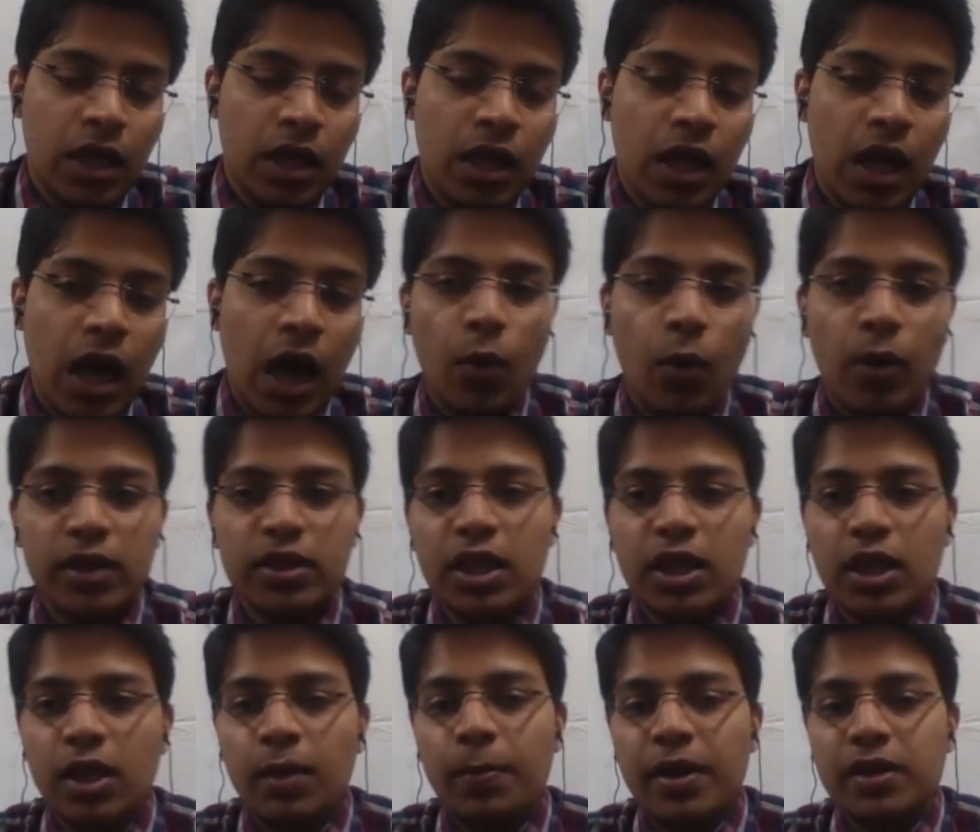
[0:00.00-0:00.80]
How are the
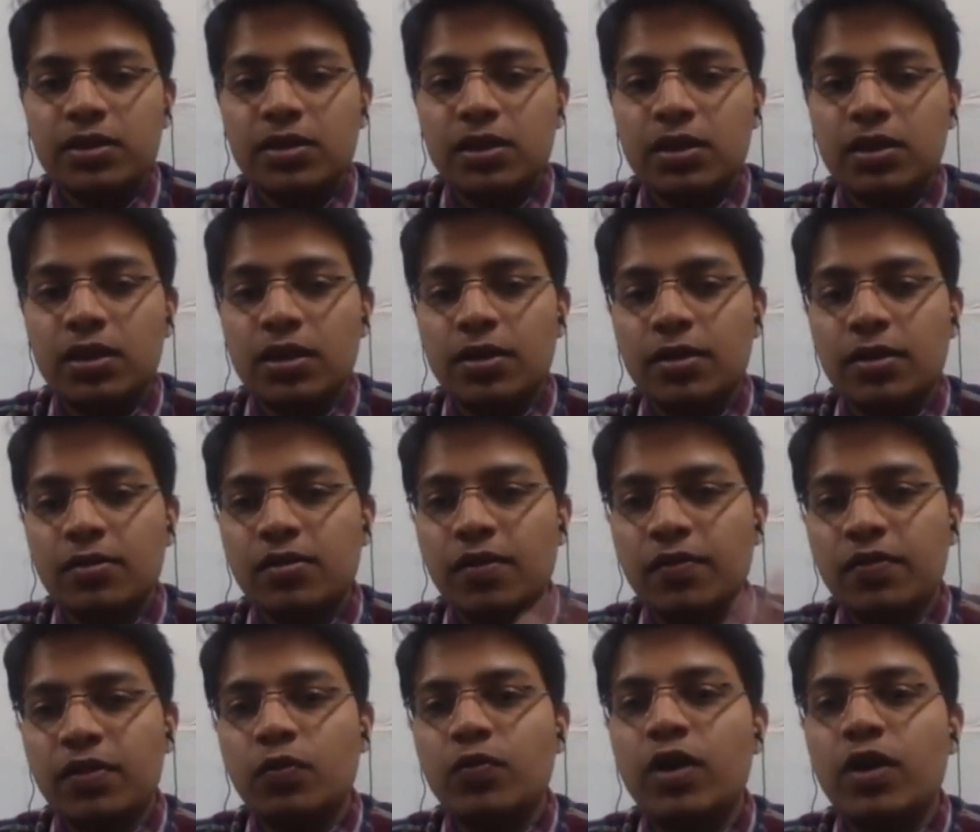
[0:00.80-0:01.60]
representatives of
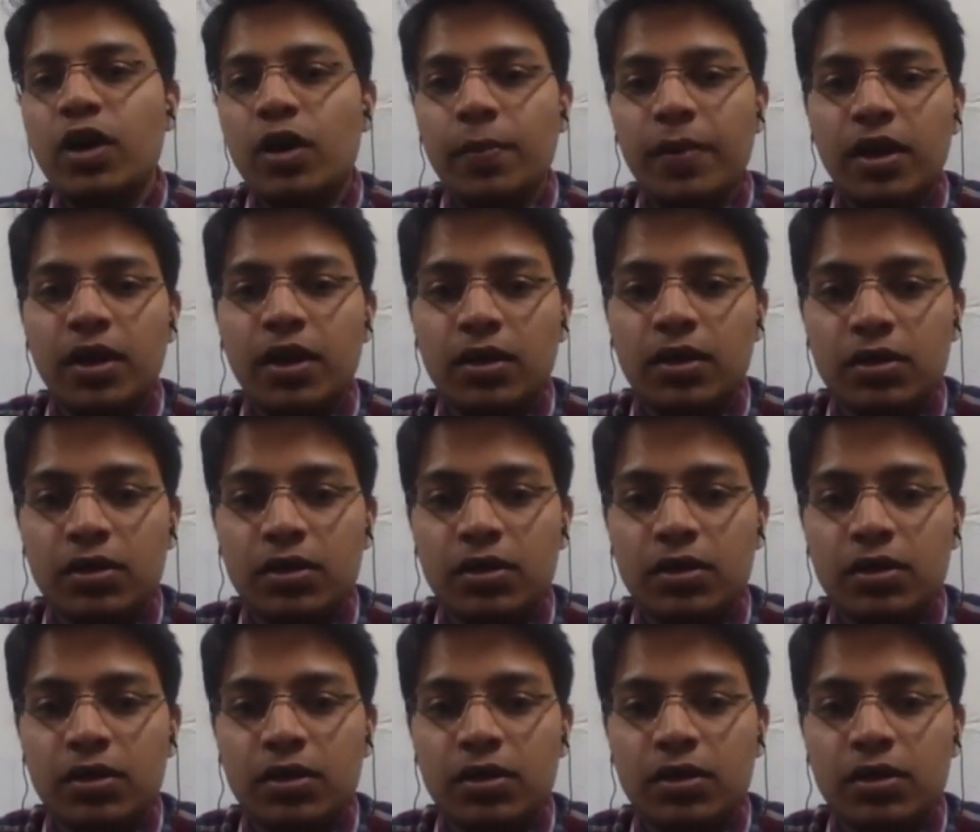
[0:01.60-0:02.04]
the workmen